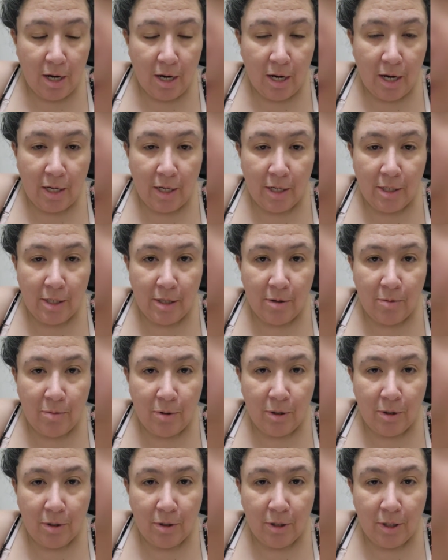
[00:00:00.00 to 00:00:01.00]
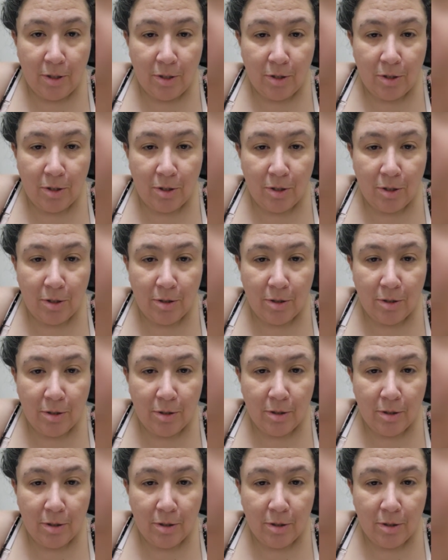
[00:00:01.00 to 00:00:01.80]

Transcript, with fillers: And I said, well, let's